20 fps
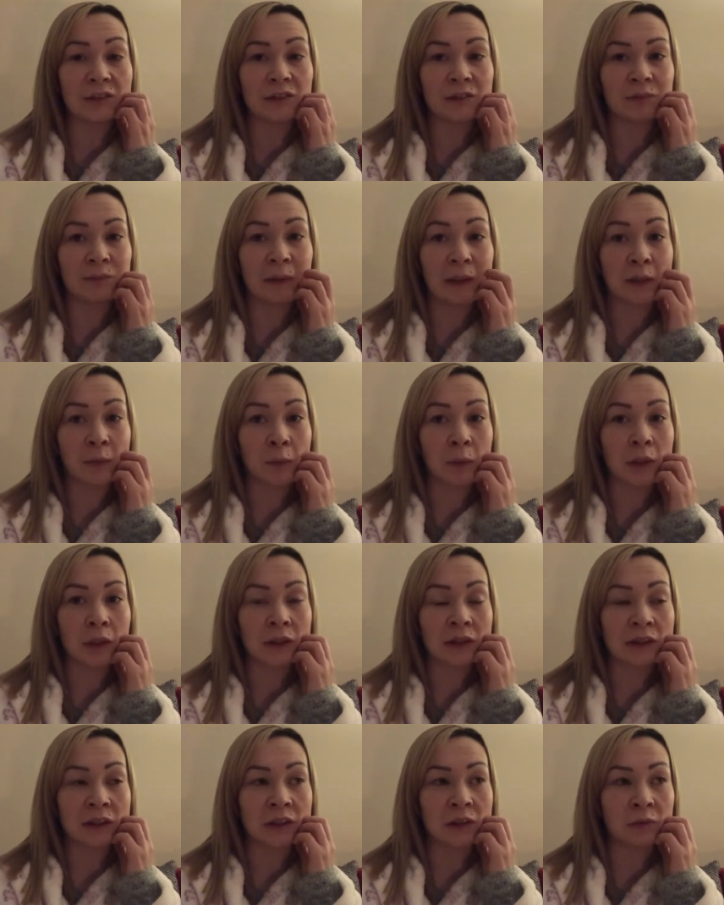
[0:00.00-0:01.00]
good makeup
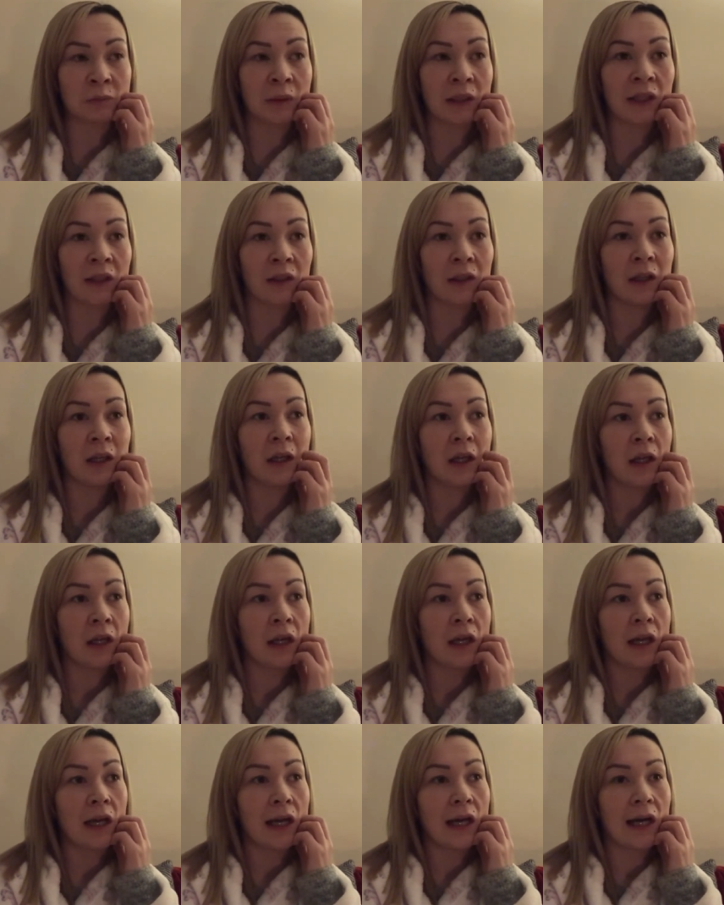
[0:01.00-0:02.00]
artist as well.
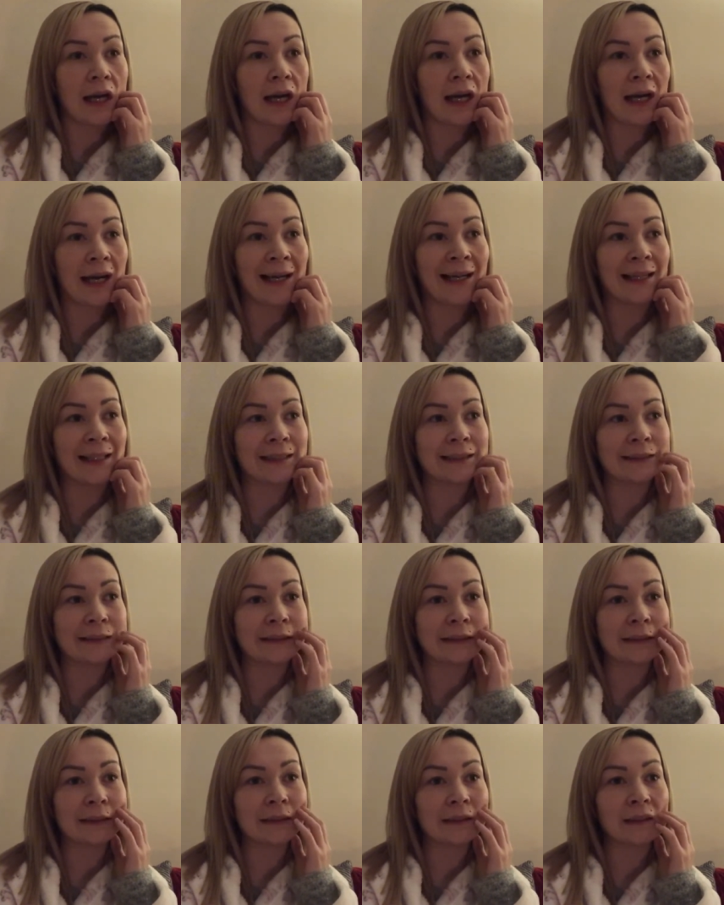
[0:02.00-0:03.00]

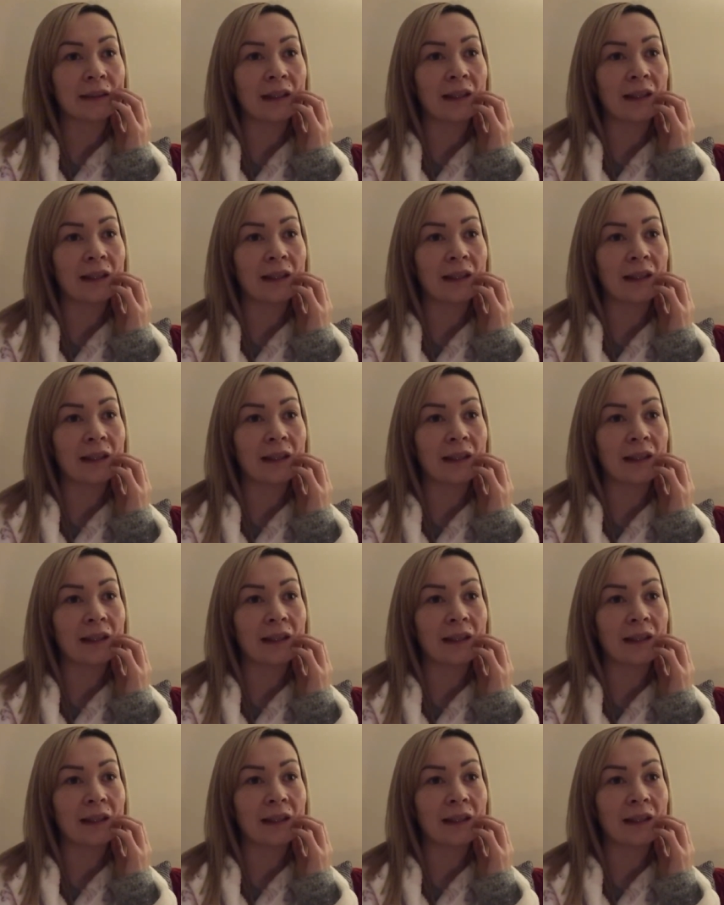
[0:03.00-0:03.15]
And